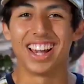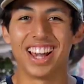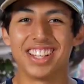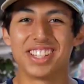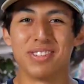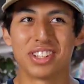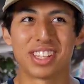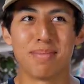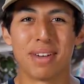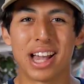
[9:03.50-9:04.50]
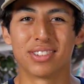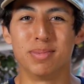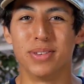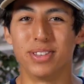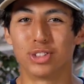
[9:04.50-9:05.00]
guys, so we just came back
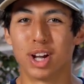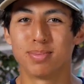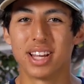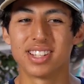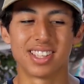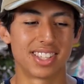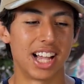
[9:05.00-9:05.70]
from doing the drop test.